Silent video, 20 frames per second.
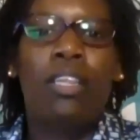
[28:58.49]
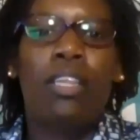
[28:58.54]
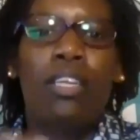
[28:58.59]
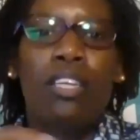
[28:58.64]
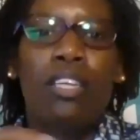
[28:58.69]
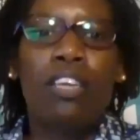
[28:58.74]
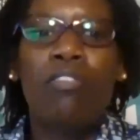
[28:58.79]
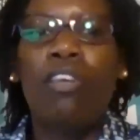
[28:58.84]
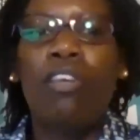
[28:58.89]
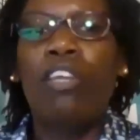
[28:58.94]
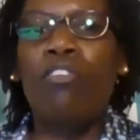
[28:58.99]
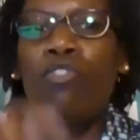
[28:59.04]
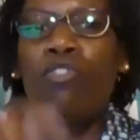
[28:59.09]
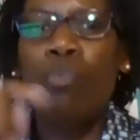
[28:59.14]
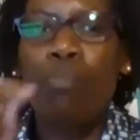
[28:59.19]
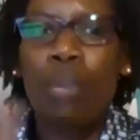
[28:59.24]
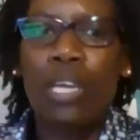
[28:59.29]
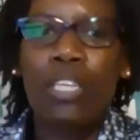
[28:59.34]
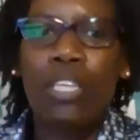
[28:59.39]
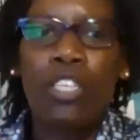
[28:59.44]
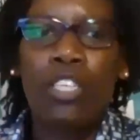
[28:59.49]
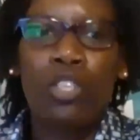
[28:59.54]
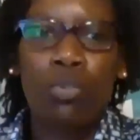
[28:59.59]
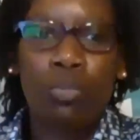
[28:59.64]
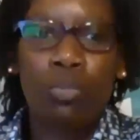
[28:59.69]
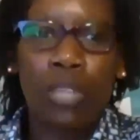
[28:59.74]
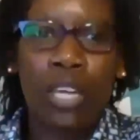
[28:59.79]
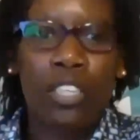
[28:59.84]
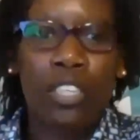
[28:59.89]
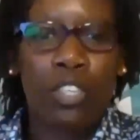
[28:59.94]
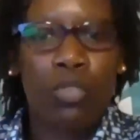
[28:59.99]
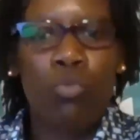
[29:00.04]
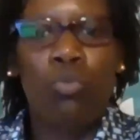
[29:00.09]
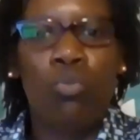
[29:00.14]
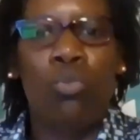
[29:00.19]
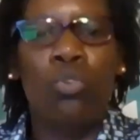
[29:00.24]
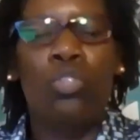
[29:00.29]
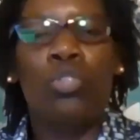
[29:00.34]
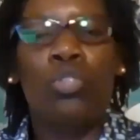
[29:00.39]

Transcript: but even if you paid it to that school,